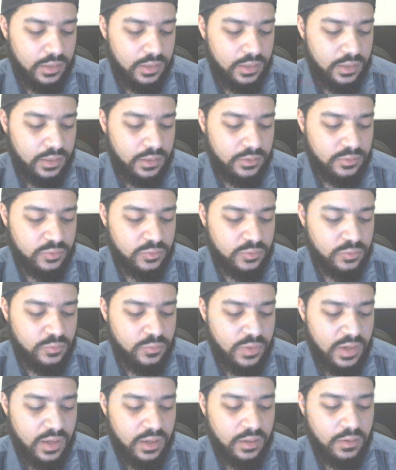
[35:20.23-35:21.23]
¿y tu
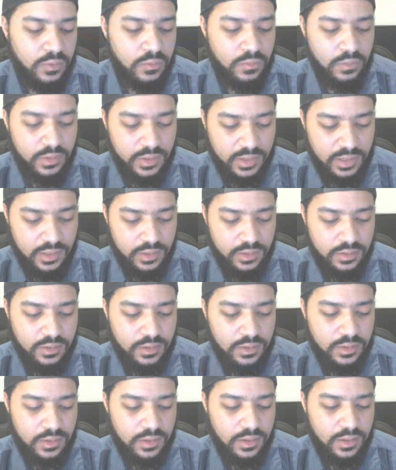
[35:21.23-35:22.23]
agüela
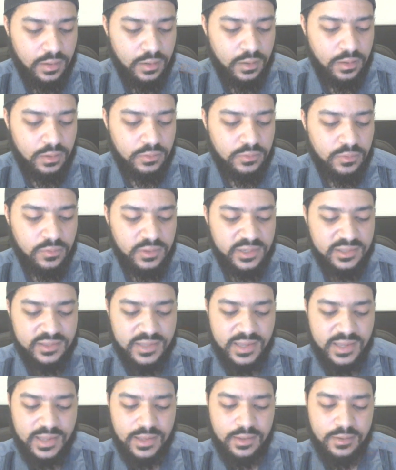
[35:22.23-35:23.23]
a dónde
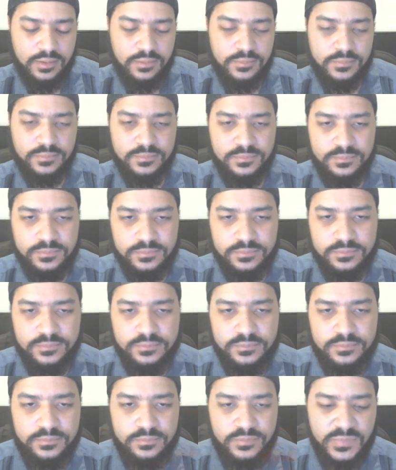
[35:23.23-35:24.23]
está?
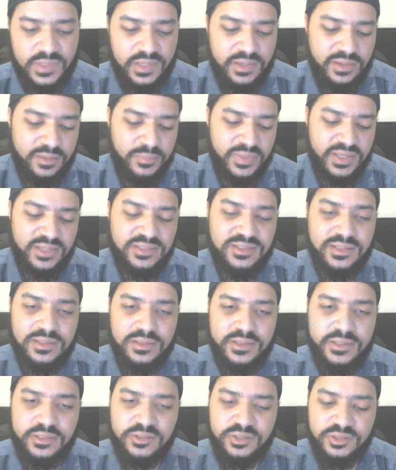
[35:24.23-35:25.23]
And
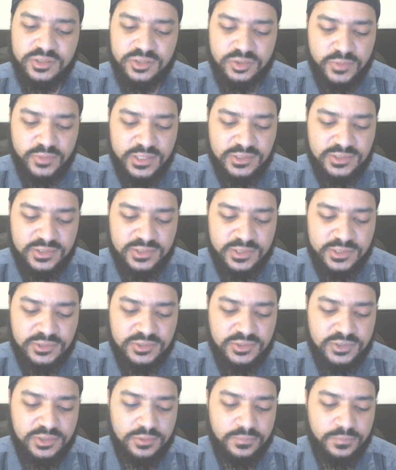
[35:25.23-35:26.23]
basically it just translates
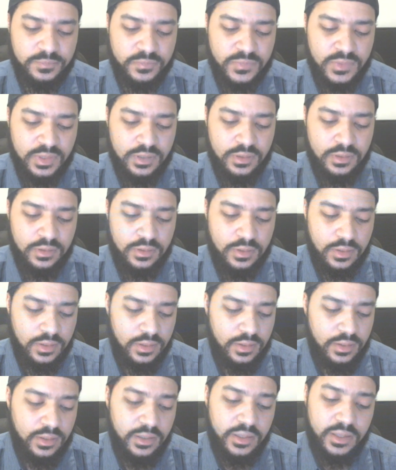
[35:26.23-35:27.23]
to
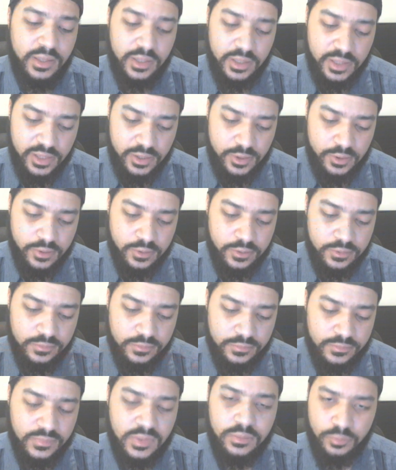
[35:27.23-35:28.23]
here,
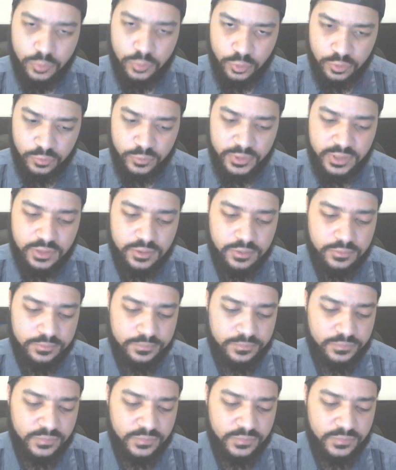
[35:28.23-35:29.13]
Puerto Rico,